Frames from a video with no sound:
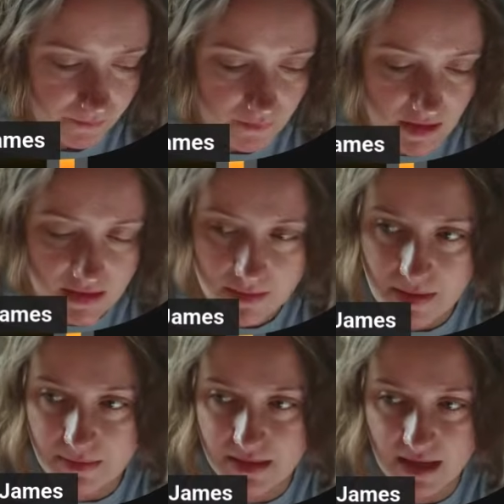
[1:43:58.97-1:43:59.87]
That
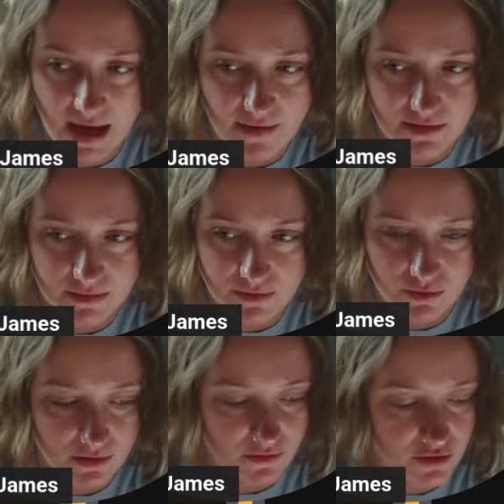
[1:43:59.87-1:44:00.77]
maybe they have some
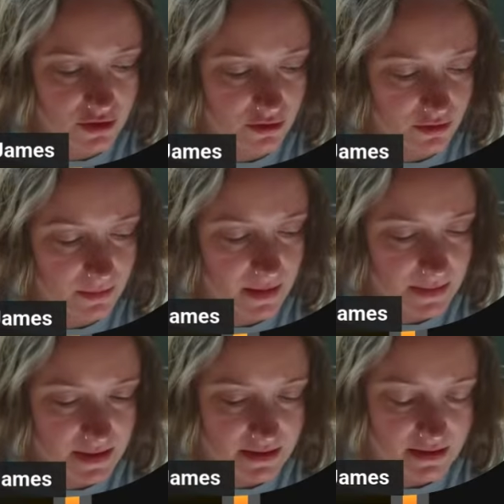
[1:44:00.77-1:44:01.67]
sort of shield.
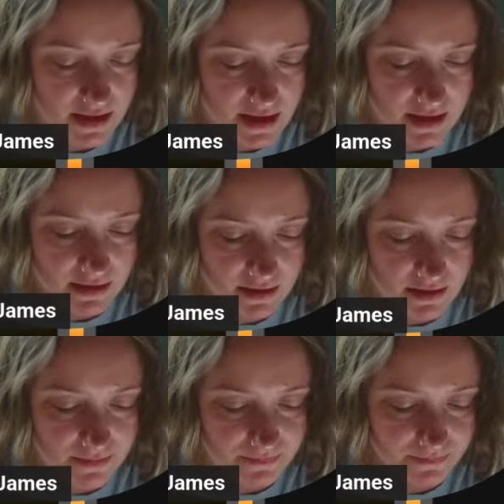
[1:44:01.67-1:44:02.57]
Maybe it's like
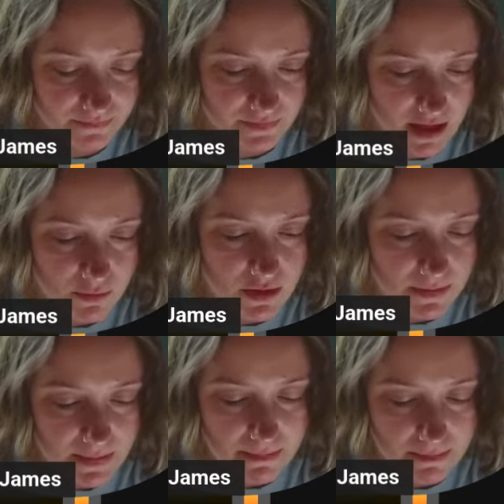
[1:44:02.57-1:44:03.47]
it wouldn't
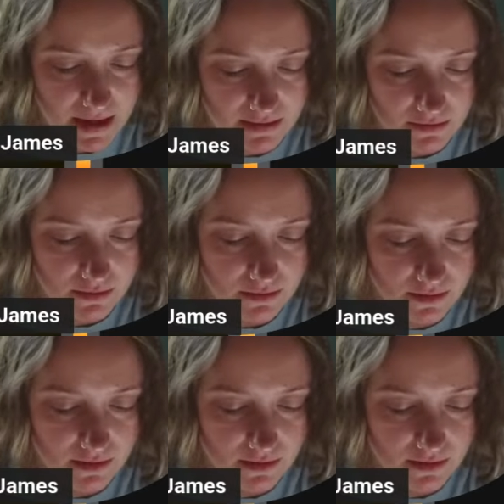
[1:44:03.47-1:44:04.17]
be metal,